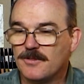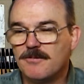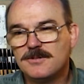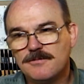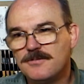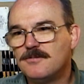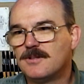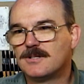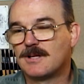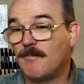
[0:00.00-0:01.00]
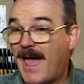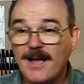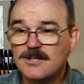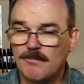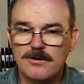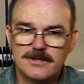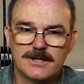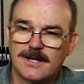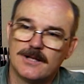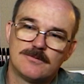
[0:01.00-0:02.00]
There was a few things, actually most of the
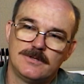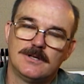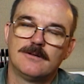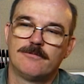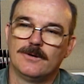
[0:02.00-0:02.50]
cuts were done for